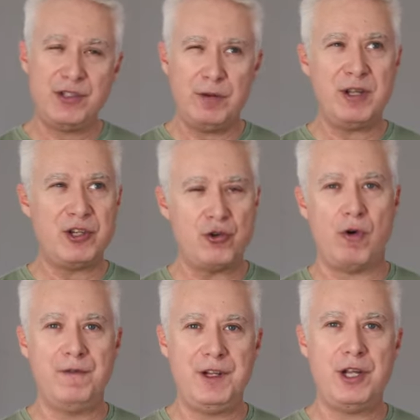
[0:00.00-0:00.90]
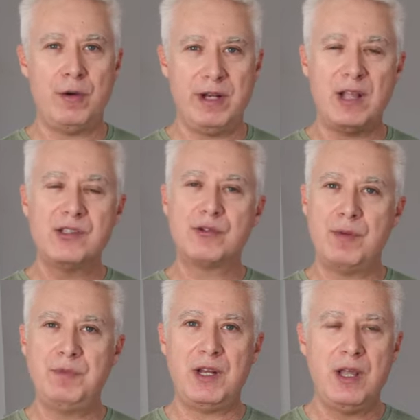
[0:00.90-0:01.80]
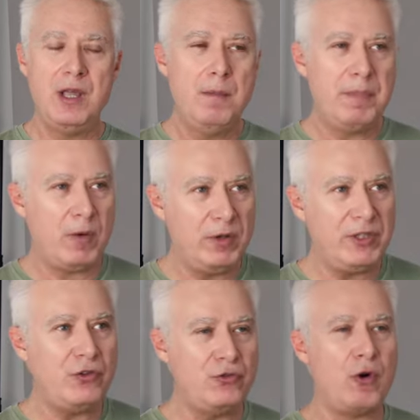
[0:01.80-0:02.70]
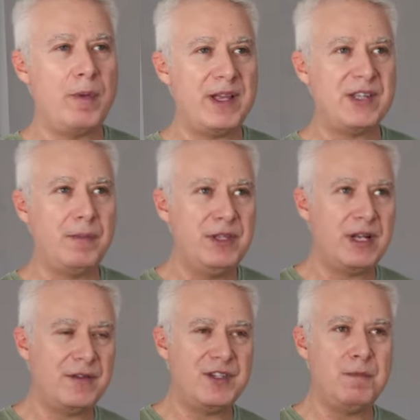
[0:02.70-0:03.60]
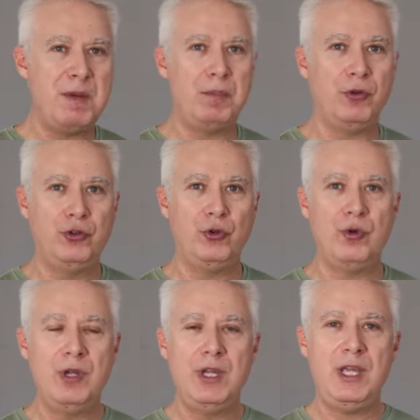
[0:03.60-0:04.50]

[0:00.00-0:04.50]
it's going to be a short video and unscripted but I wanted to talk about something that I've seen people do